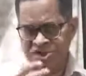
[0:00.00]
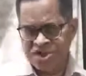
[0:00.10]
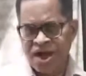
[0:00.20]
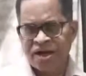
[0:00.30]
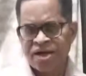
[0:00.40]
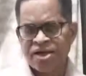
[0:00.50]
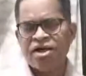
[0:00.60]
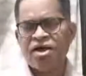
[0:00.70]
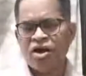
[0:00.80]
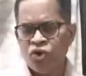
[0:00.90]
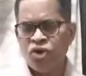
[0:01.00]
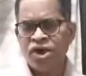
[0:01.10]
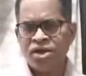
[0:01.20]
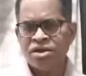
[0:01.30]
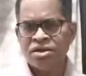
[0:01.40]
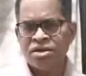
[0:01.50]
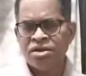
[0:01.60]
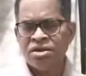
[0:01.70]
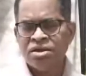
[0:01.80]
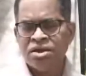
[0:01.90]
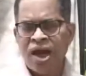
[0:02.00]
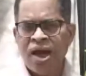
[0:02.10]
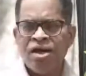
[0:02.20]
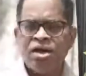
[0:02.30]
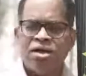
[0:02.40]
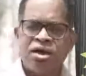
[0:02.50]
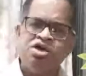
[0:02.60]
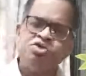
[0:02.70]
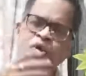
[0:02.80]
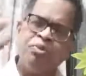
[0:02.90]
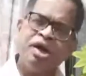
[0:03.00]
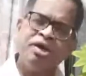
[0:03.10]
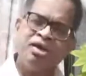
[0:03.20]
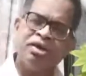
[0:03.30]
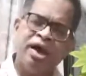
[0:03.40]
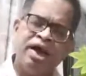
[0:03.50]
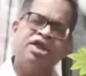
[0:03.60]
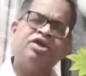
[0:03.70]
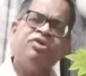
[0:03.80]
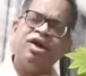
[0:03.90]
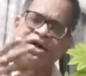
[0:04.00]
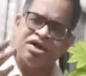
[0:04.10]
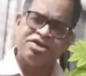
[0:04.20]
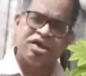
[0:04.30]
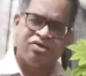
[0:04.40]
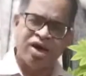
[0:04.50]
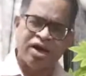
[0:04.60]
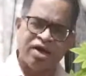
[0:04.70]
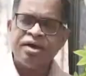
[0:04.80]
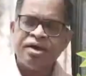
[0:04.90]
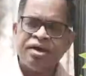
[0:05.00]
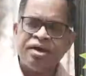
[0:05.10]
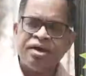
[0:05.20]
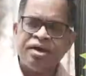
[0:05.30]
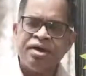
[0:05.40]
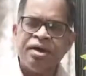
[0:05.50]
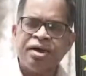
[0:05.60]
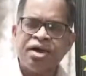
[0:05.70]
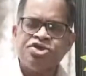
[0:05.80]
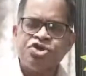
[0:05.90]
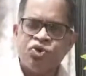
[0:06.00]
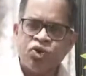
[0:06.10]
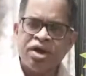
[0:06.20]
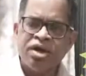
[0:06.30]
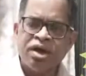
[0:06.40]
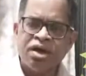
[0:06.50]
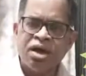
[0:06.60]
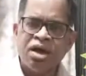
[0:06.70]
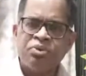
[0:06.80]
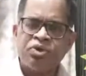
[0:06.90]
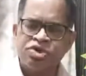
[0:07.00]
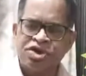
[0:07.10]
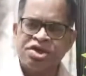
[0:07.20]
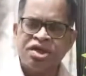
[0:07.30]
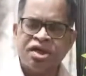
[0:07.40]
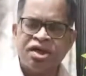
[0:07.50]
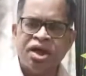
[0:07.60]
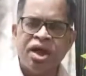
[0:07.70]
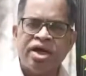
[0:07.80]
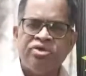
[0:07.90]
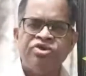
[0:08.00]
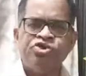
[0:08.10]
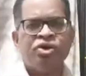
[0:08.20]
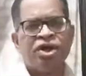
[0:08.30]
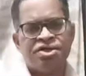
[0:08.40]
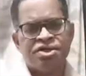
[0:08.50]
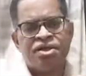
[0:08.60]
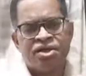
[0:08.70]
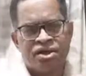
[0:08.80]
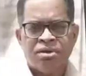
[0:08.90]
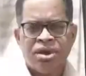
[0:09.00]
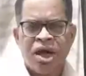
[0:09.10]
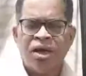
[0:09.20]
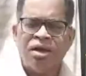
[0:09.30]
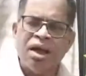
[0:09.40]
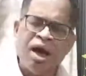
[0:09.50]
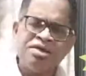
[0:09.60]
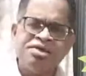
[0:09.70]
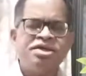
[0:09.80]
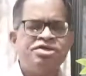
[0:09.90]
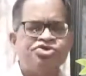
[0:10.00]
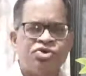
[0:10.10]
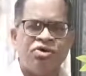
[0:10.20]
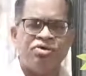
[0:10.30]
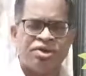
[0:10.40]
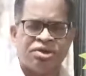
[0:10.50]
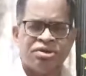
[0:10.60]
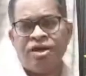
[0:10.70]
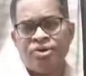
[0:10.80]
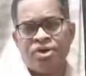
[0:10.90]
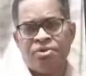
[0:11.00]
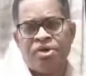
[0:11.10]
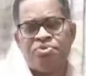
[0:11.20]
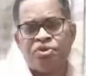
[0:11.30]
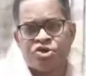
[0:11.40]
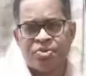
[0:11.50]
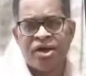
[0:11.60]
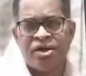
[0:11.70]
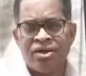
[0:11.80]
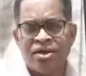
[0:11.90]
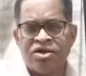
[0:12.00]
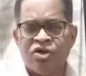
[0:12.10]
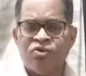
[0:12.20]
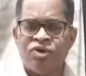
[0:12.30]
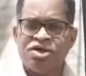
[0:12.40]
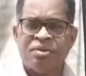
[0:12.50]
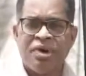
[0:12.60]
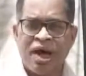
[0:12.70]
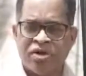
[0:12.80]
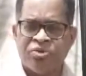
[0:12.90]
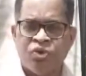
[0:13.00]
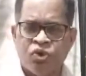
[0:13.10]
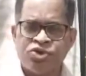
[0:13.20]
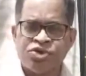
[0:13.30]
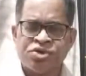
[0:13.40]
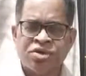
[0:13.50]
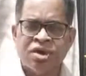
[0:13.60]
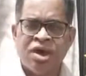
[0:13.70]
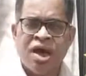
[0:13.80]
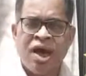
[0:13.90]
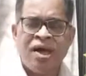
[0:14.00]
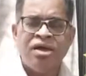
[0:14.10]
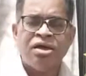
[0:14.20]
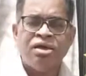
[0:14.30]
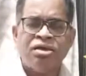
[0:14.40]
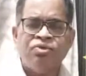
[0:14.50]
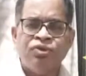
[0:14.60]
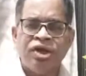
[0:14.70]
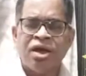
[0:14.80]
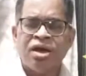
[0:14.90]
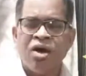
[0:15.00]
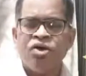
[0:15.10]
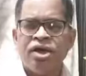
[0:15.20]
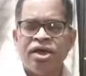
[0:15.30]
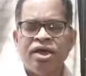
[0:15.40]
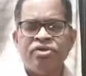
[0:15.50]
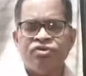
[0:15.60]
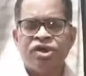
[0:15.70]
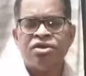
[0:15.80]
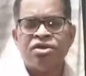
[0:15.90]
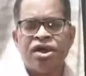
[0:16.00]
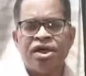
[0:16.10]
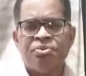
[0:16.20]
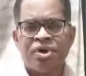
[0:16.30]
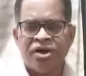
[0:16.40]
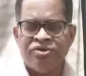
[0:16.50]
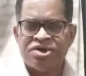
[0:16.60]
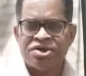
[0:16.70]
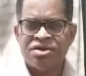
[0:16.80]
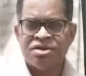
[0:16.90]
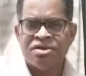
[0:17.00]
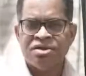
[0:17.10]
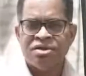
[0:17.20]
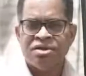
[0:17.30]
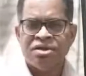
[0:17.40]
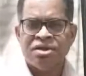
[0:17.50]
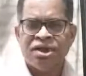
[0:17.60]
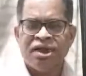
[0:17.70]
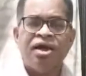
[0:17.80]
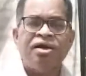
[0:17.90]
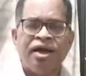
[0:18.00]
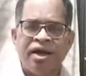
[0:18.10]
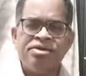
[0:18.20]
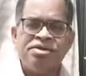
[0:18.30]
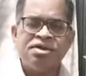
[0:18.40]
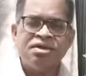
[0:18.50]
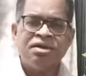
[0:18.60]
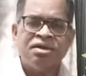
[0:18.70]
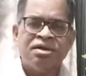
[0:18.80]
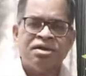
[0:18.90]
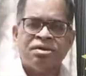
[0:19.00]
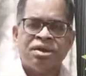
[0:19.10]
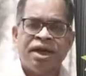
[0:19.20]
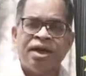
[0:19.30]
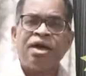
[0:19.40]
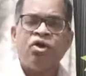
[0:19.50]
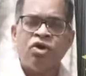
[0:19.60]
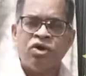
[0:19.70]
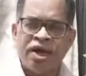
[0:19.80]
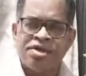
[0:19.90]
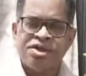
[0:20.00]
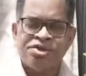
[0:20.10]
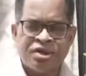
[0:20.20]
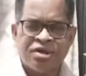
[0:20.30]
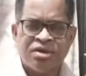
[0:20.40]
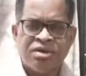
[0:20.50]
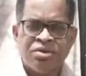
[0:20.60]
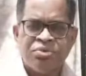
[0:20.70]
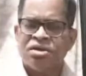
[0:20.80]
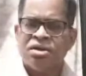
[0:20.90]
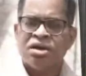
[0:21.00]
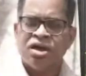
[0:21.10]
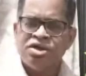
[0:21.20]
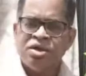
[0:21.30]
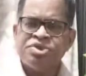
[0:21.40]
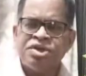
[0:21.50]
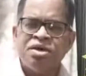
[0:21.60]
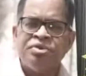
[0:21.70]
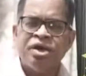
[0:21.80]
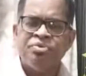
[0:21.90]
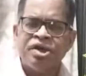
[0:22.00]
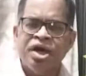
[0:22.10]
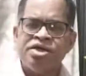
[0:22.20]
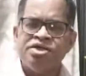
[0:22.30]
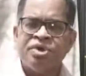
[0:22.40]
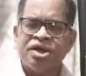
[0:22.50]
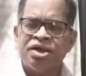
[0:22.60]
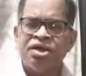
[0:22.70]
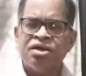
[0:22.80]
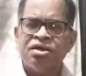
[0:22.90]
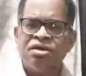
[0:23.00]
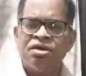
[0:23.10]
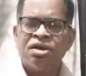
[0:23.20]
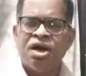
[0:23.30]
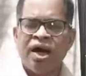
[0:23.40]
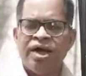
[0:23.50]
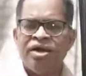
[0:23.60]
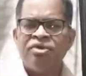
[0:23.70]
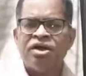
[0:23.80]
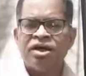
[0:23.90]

extract it and load it and transform it as and when it is required. Collecting data, storing data, processing data and visualizing data are largely solved. With every prosperity, there is always a bag of woes, and we are now dealing with data privacy, data tenancy, data colonization. Consumption of API is bringing high level